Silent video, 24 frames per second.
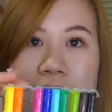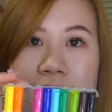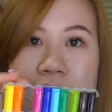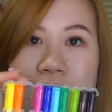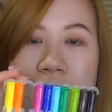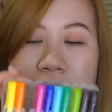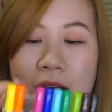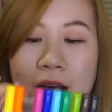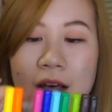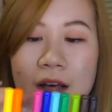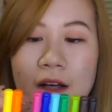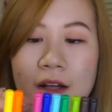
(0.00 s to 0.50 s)

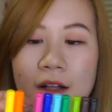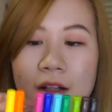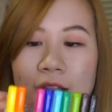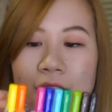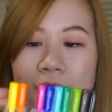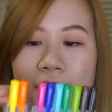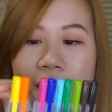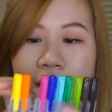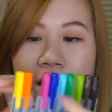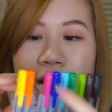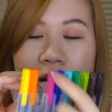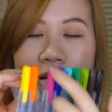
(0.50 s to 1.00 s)
tell,
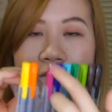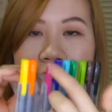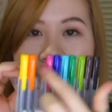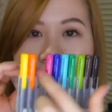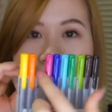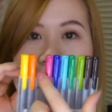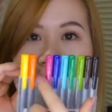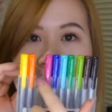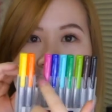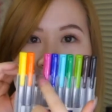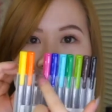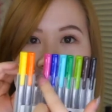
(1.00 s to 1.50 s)
I
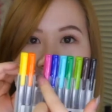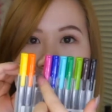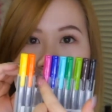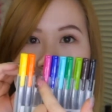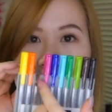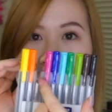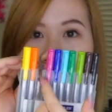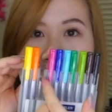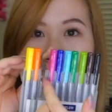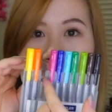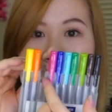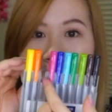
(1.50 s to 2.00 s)
am missing a
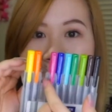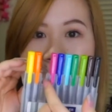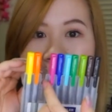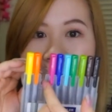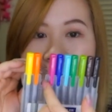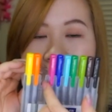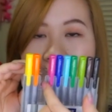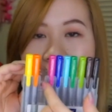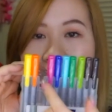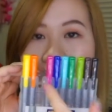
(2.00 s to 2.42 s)
red right here.